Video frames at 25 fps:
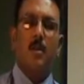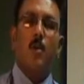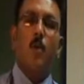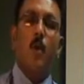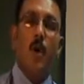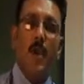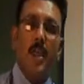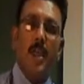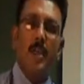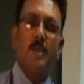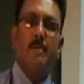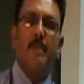
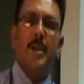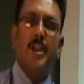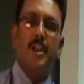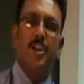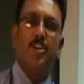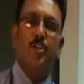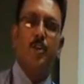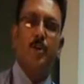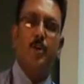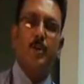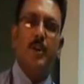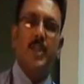Why I made
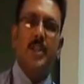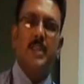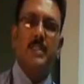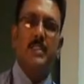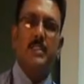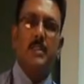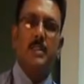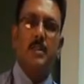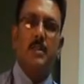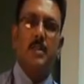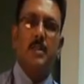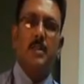it to
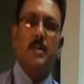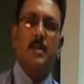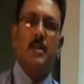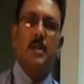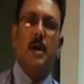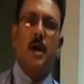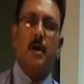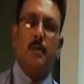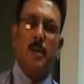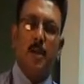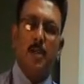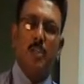means,
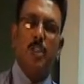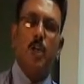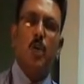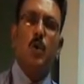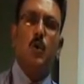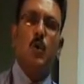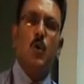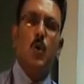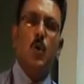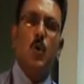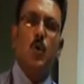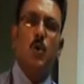among
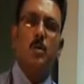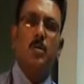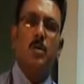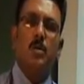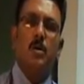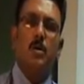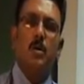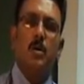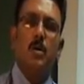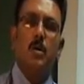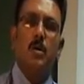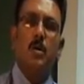the globe,
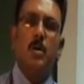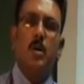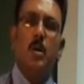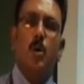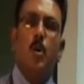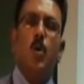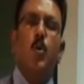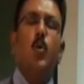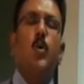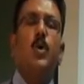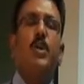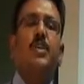
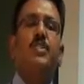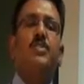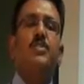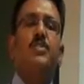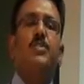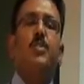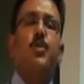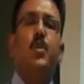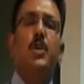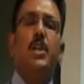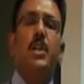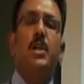who
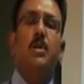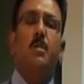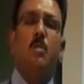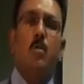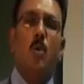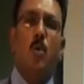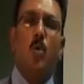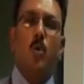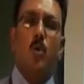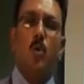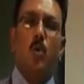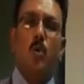is
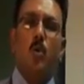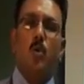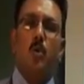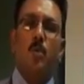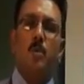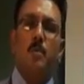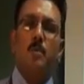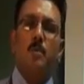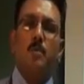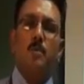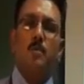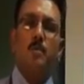doing more?
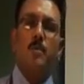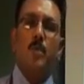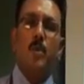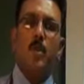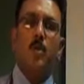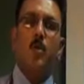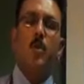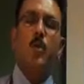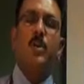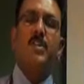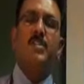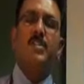
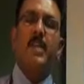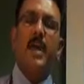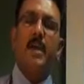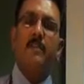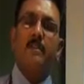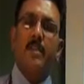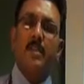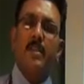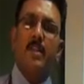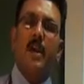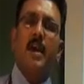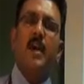Who is
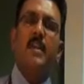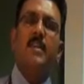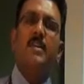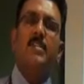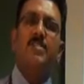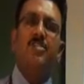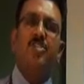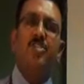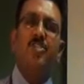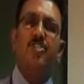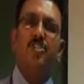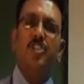having the
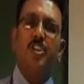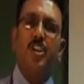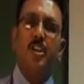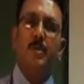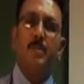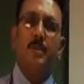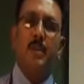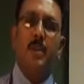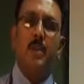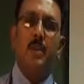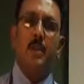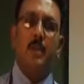highest
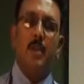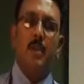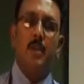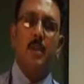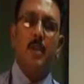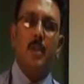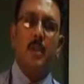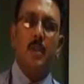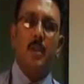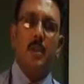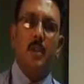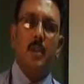GDP?
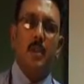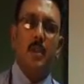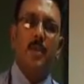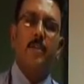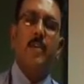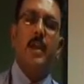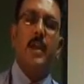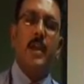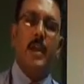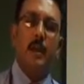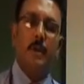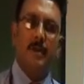
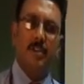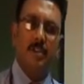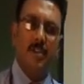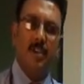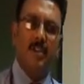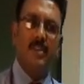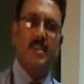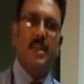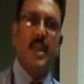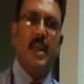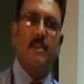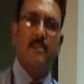If a
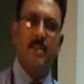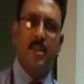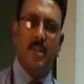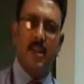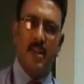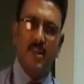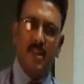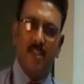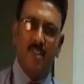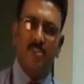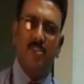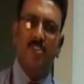country is having
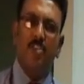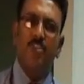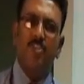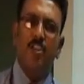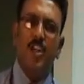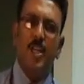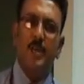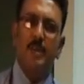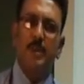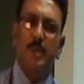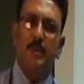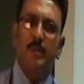highest
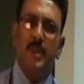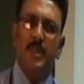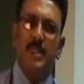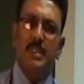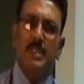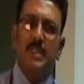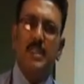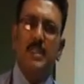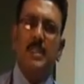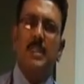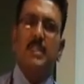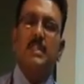GDP,
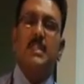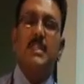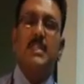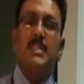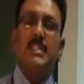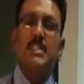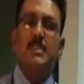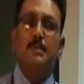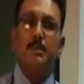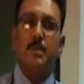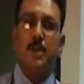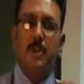means
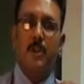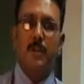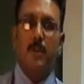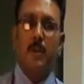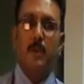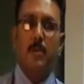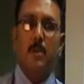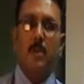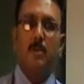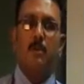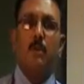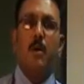that is
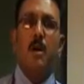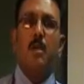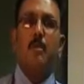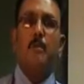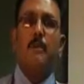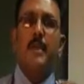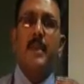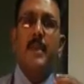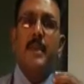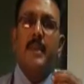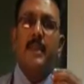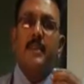preferable for
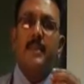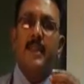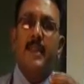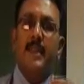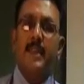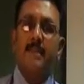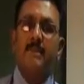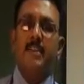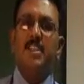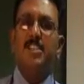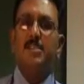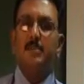making the
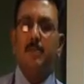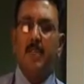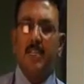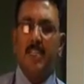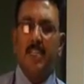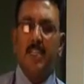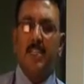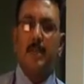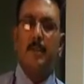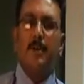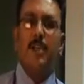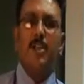
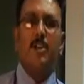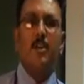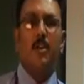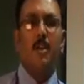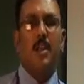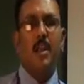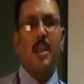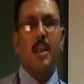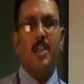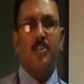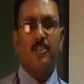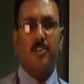investment in the
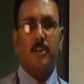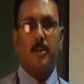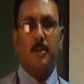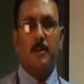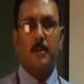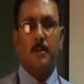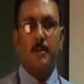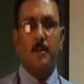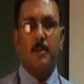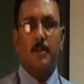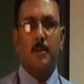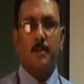particular nation.
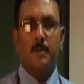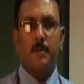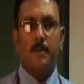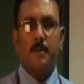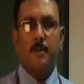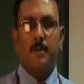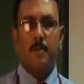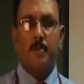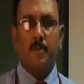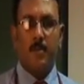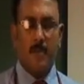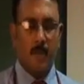
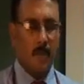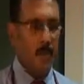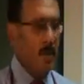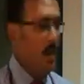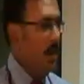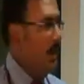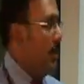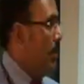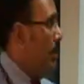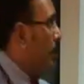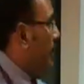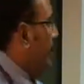
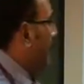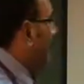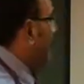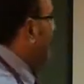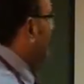Here you